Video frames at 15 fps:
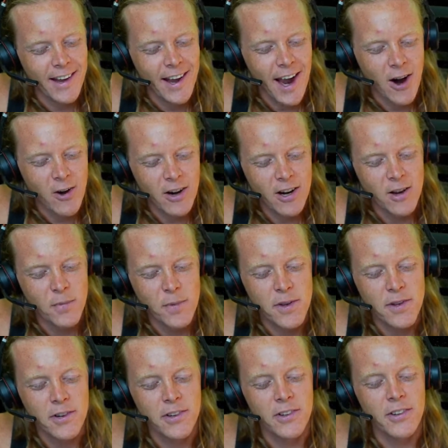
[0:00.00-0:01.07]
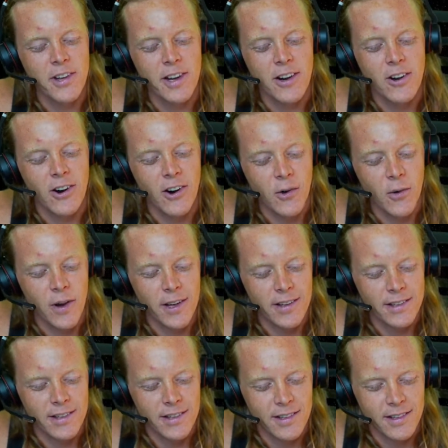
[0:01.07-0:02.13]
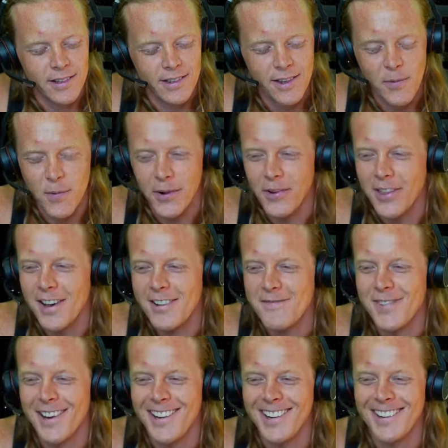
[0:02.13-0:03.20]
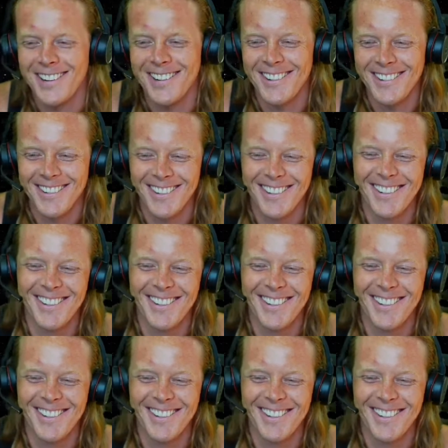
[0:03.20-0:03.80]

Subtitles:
How are computers like hallways? They both have monitors.